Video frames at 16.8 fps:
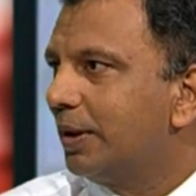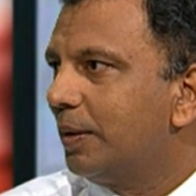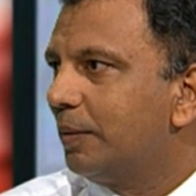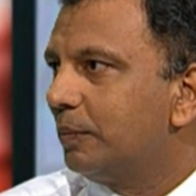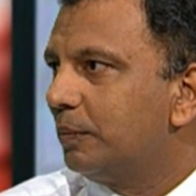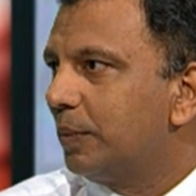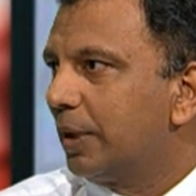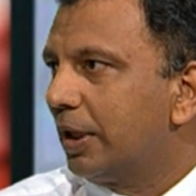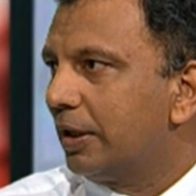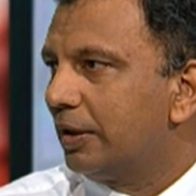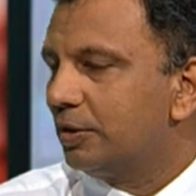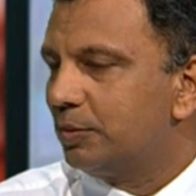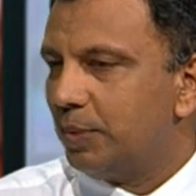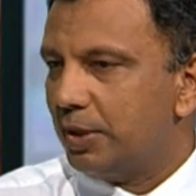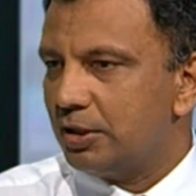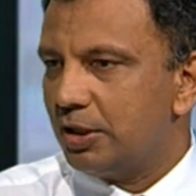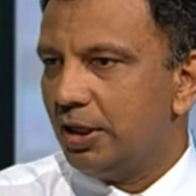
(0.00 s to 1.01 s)
because
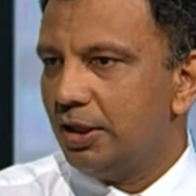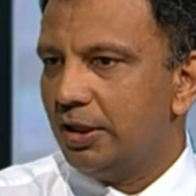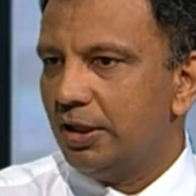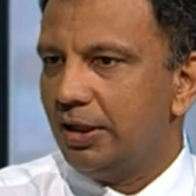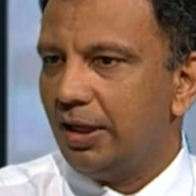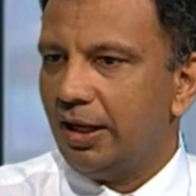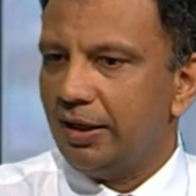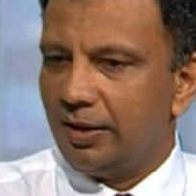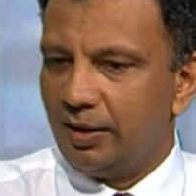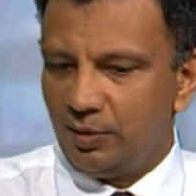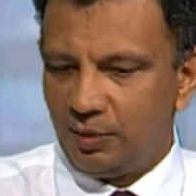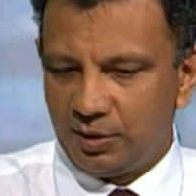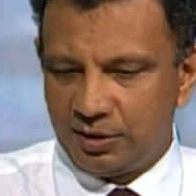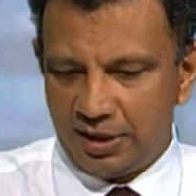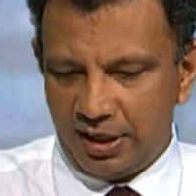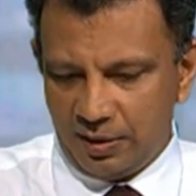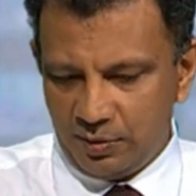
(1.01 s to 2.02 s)
especially, like,
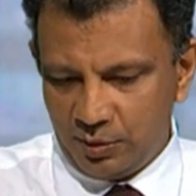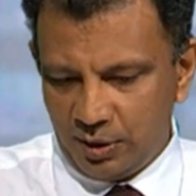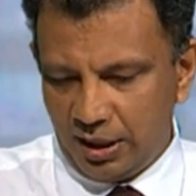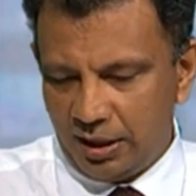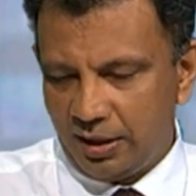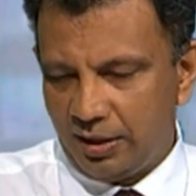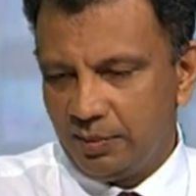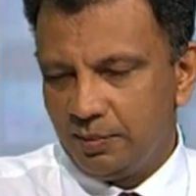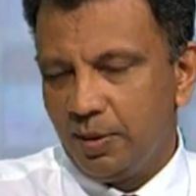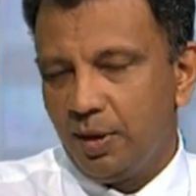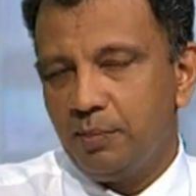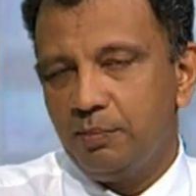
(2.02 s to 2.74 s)
you say you get a